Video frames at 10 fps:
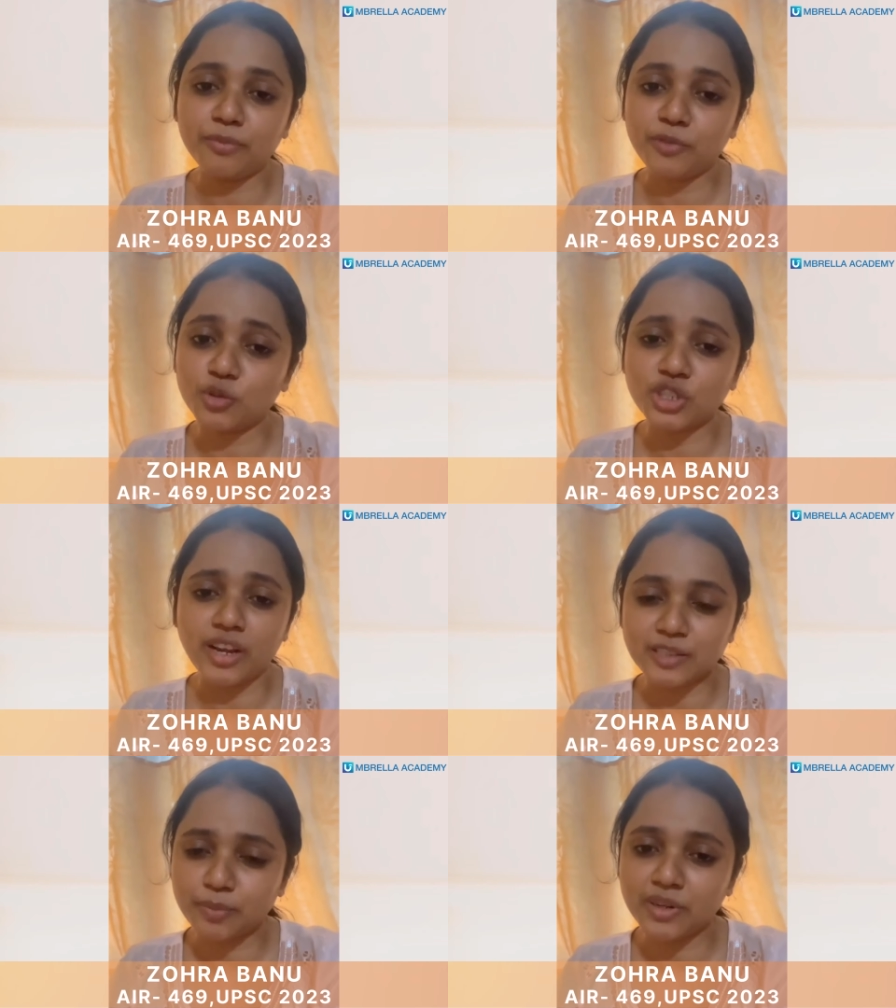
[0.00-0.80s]
future
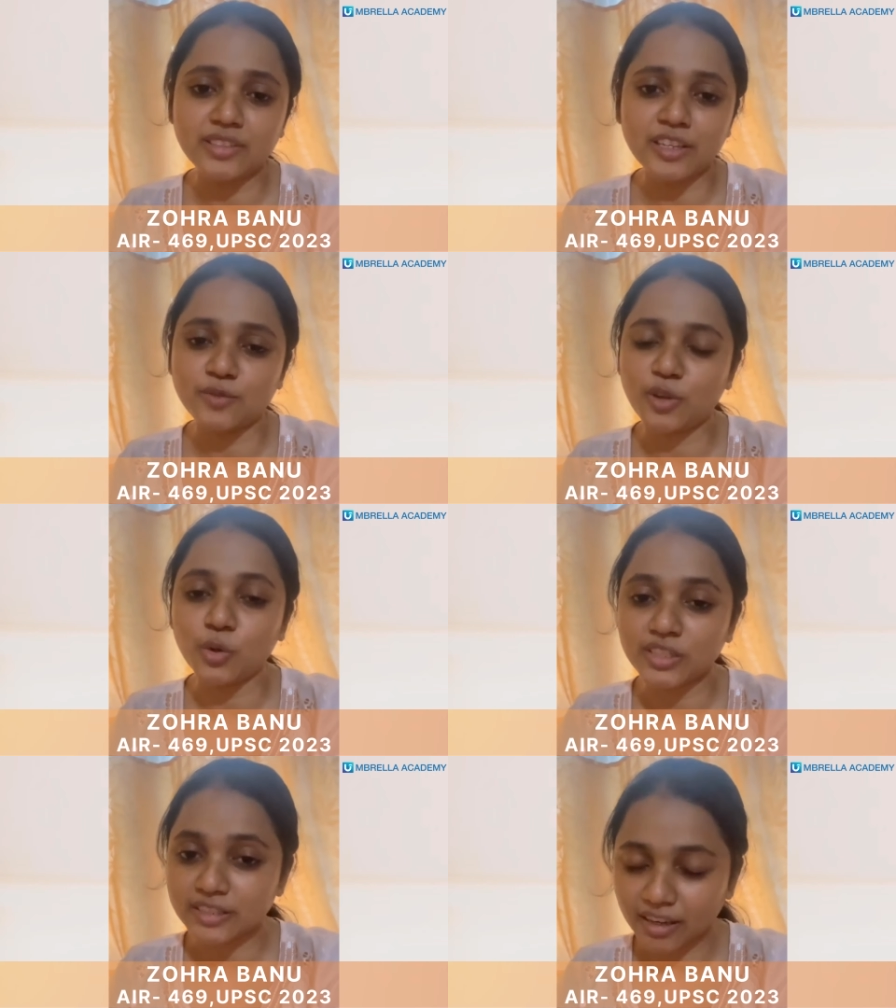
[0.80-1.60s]
aspirants as well who
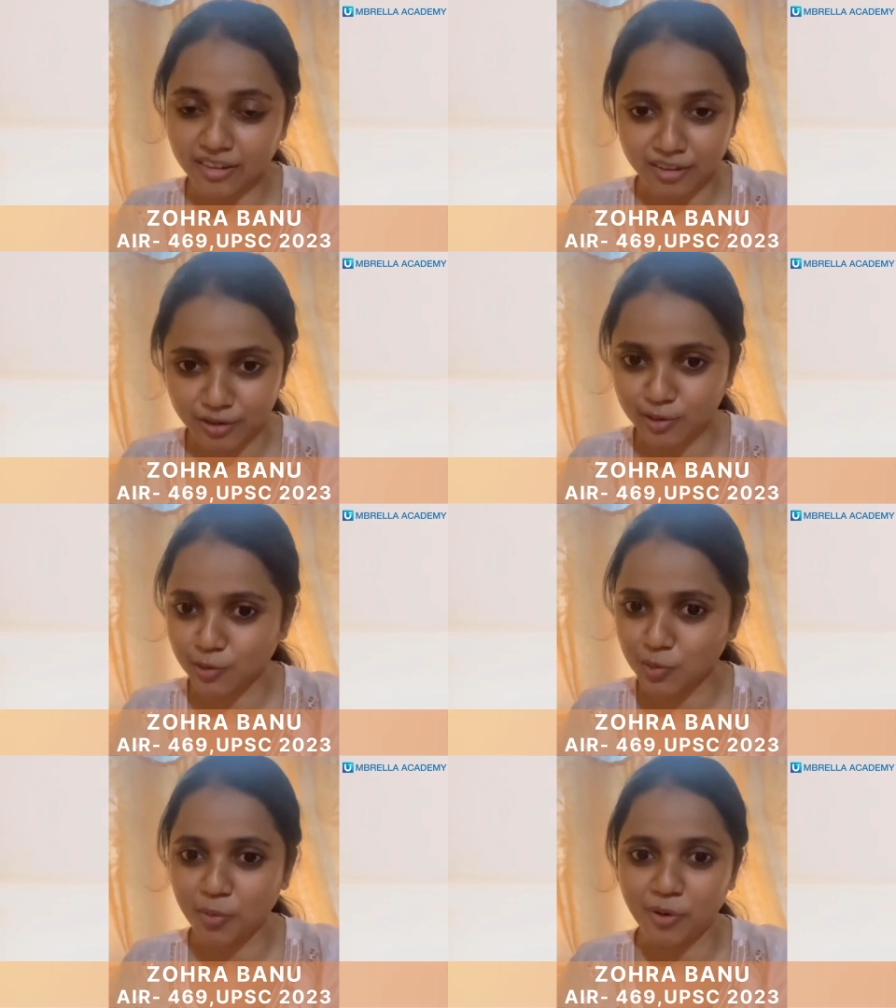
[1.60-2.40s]
are stuck in this
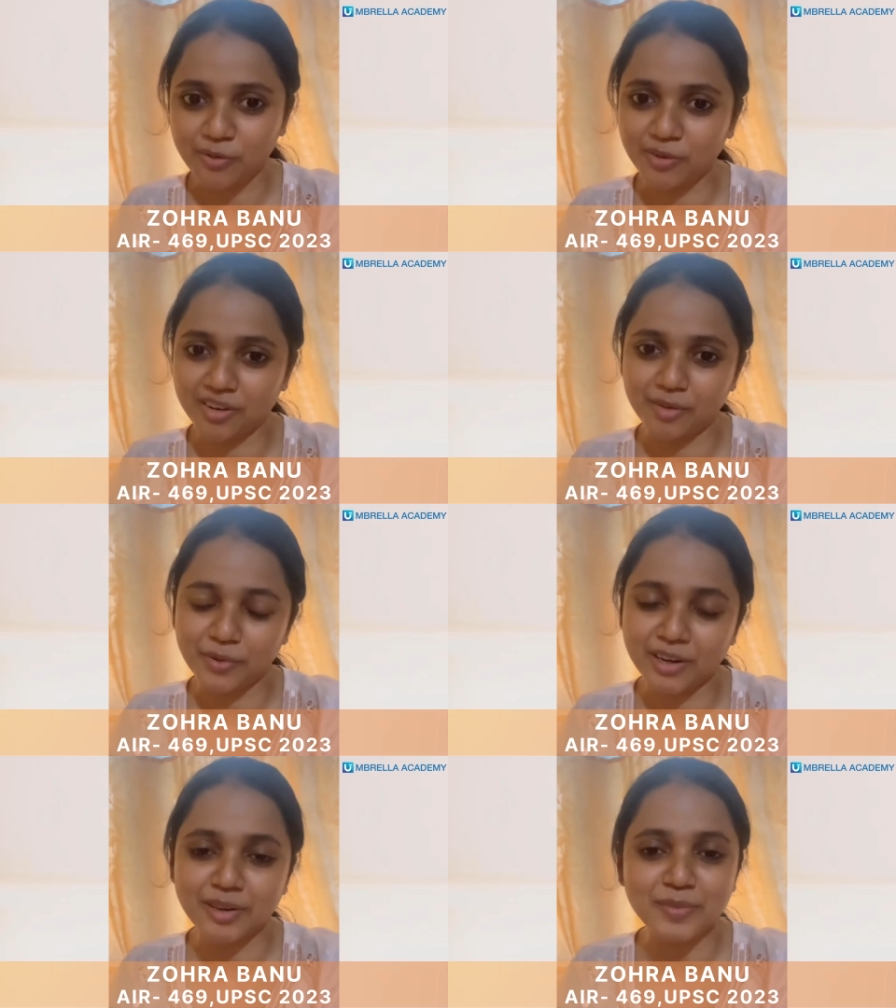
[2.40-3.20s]
loop of uh,
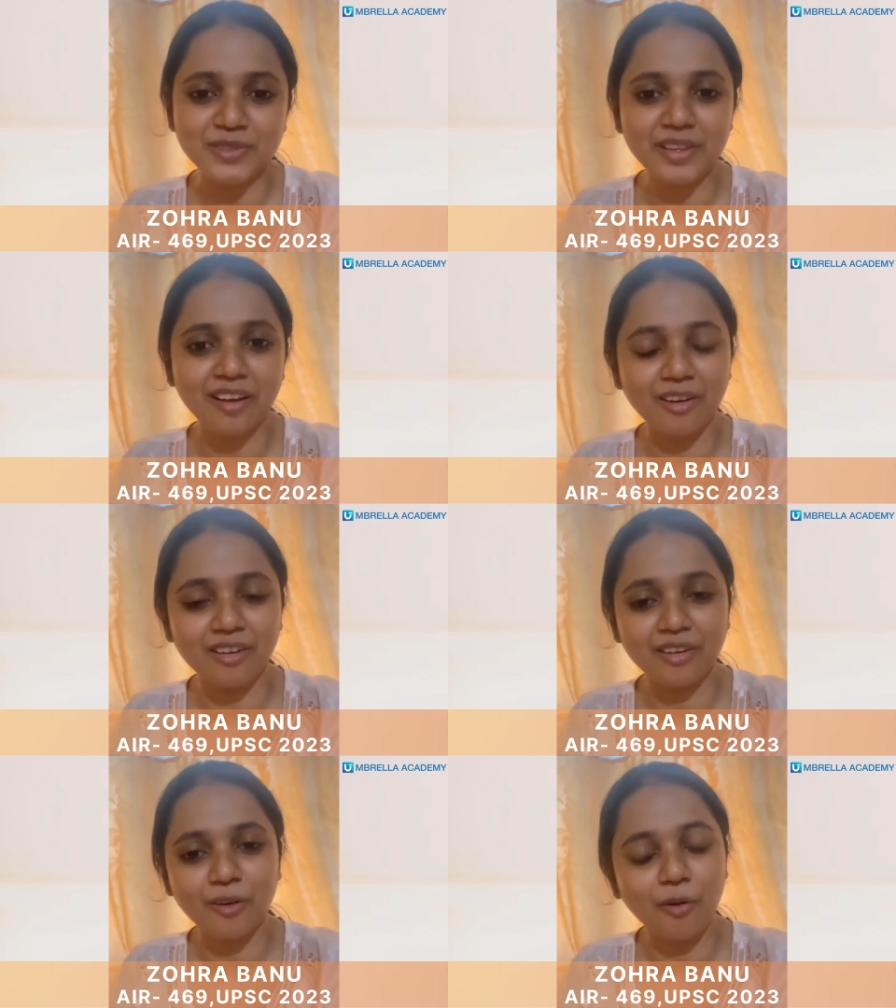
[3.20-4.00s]
prelims
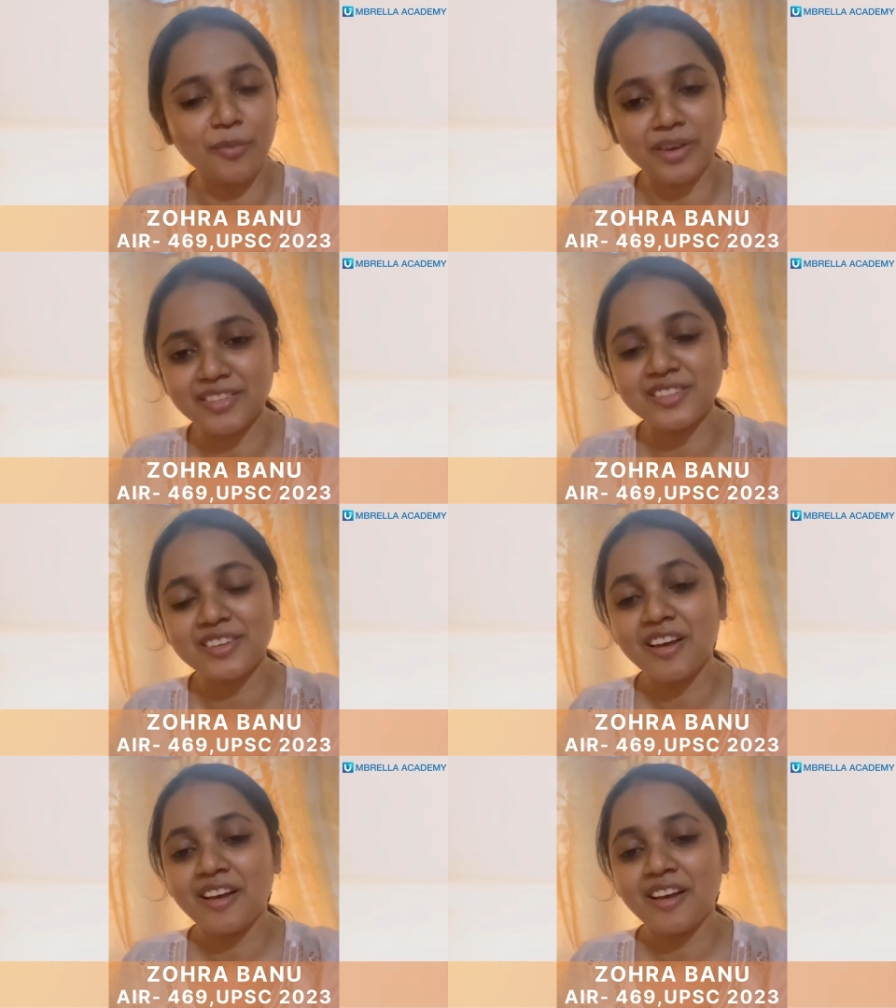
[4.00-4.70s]
or mains